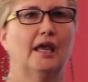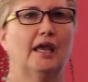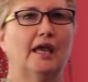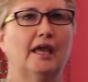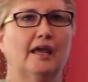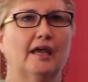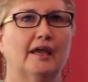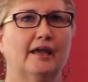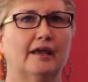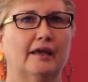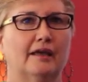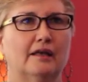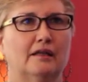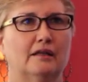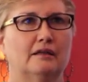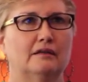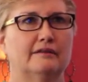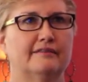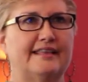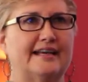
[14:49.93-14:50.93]

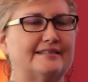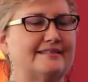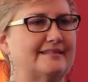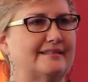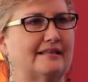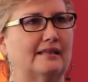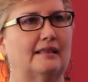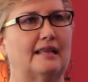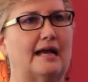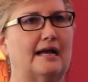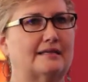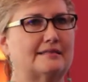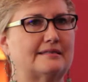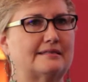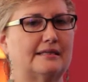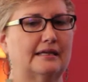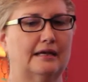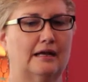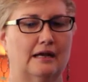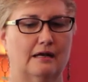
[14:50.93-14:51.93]
And that's the
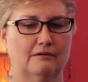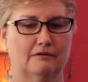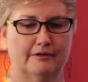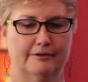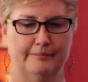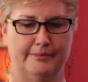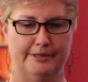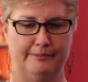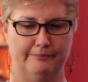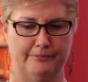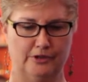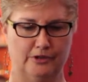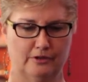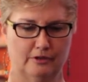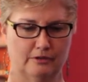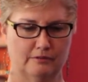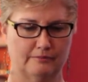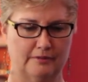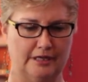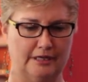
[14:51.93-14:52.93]
last thing I remember.